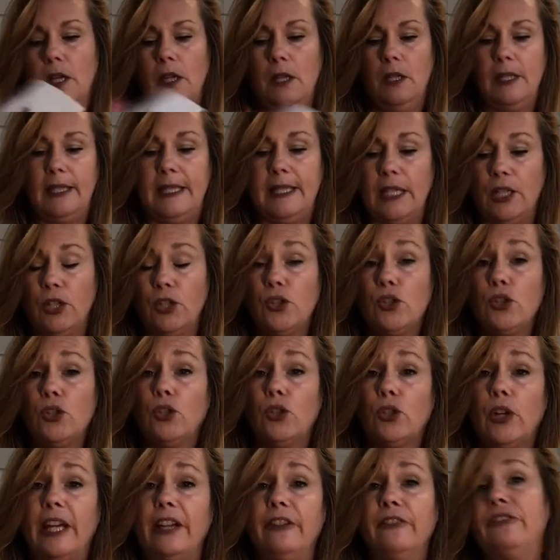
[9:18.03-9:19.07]
Stickers are
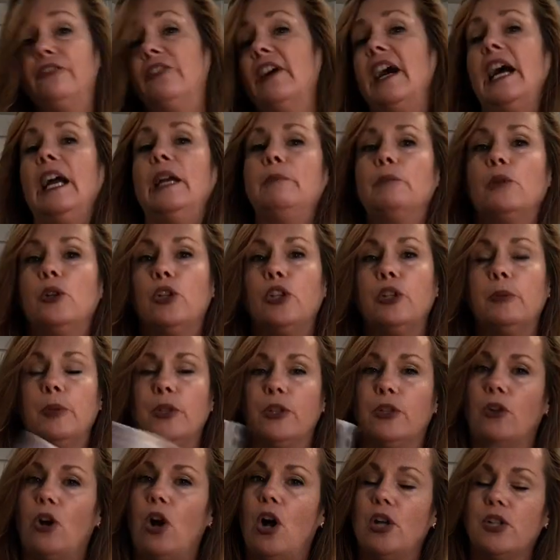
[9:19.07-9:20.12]
great fine motor, but
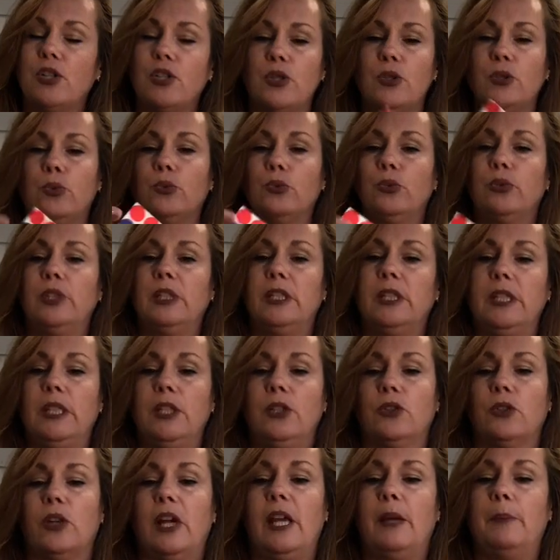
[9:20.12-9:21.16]
they're also really
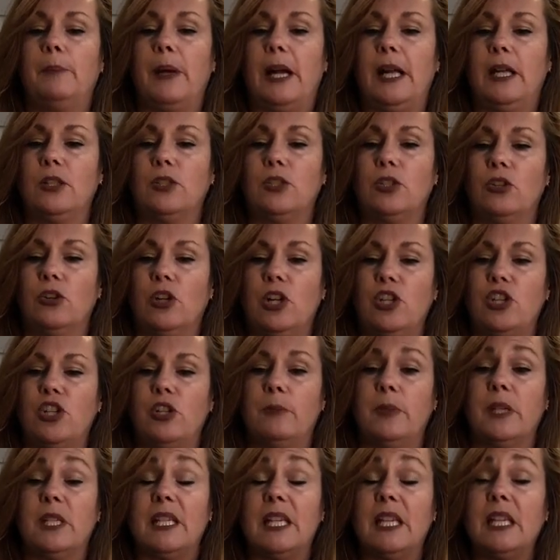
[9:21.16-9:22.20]
great biodegradation
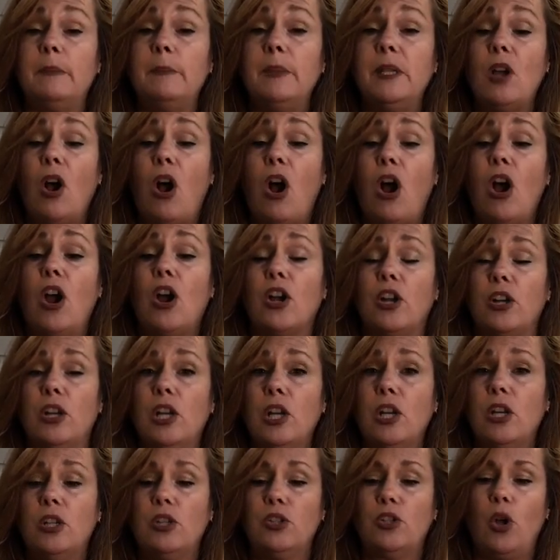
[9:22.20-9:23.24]
because they can be hard
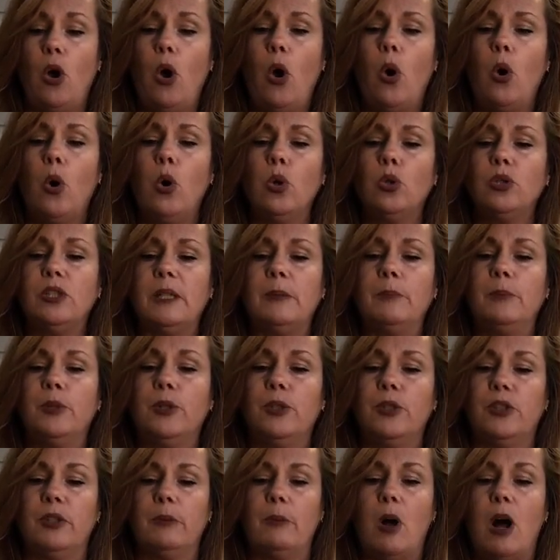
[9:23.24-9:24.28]
to hold and
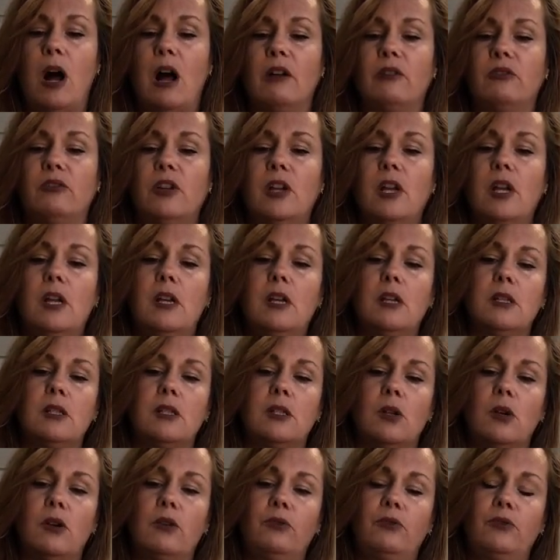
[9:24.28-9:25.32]
pull them off.
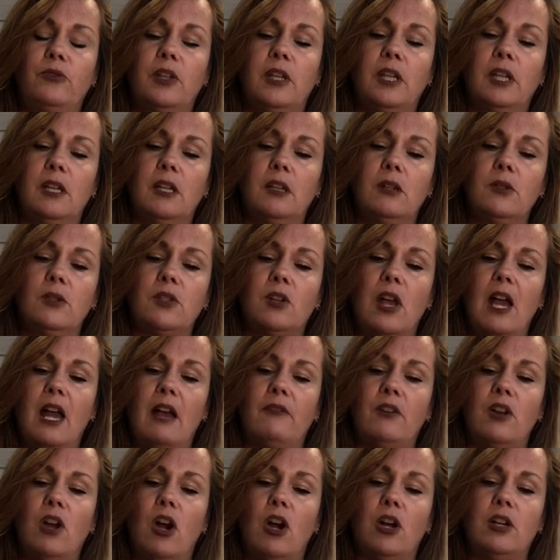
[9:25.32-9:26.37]
So if the kiddos are
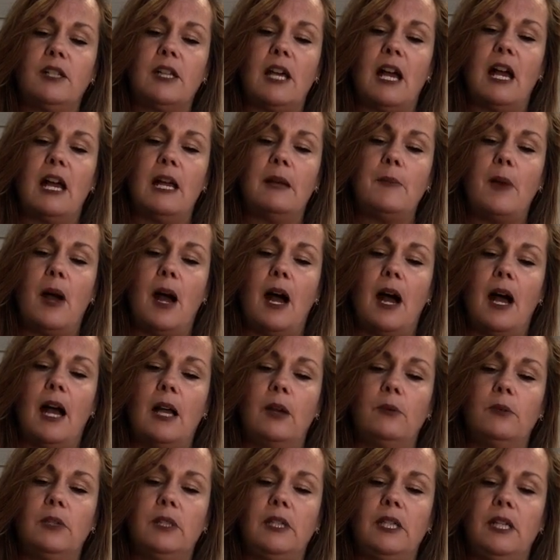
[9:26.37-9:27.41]
having a hard time, I
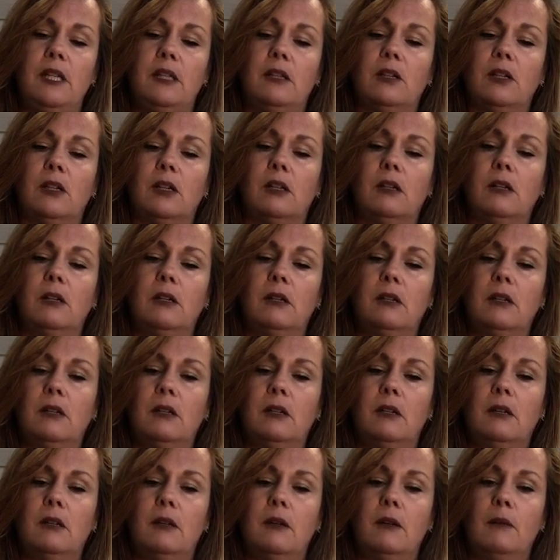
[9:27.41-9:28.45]
will either
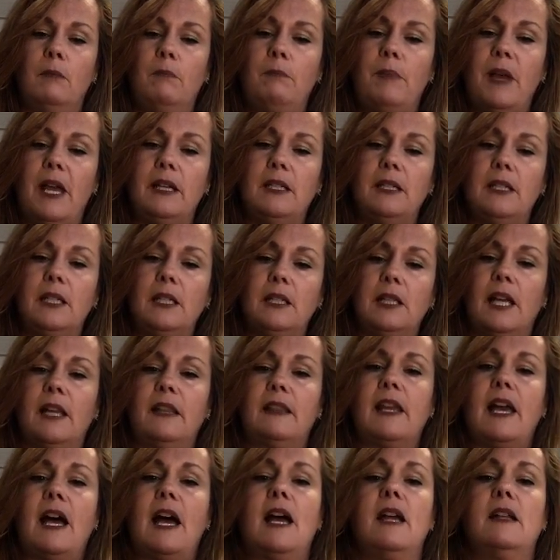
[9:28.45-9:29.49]
bend it like
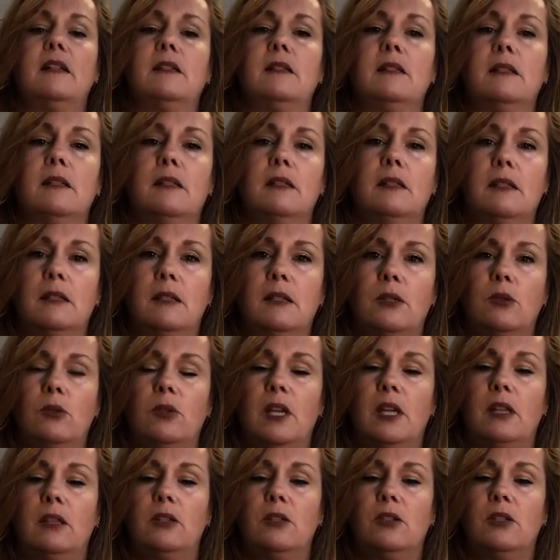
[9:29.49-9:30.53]
that so
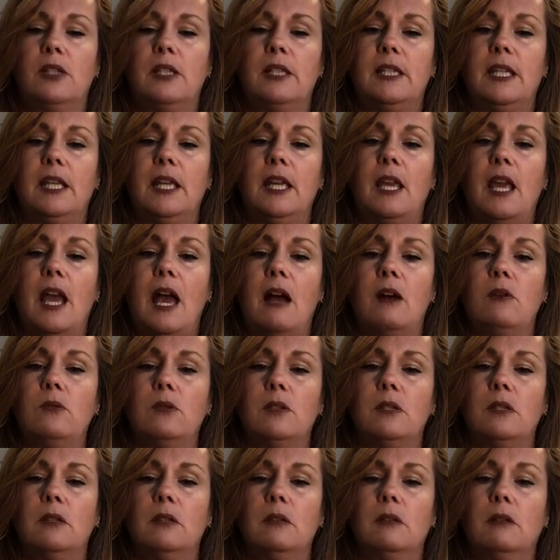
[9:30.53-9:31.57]
that they're sticking
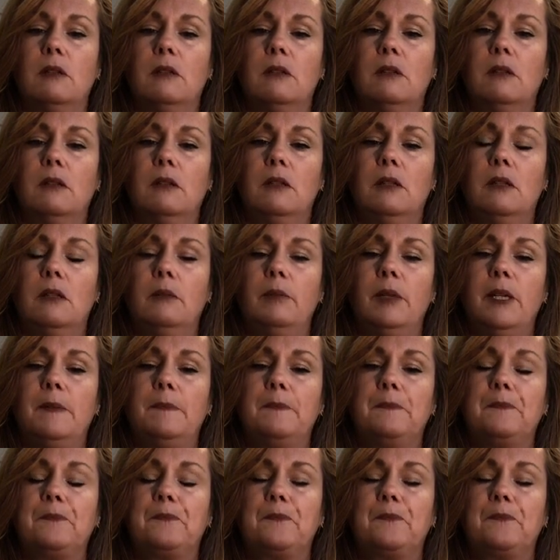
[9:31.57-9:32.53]
out a little bit,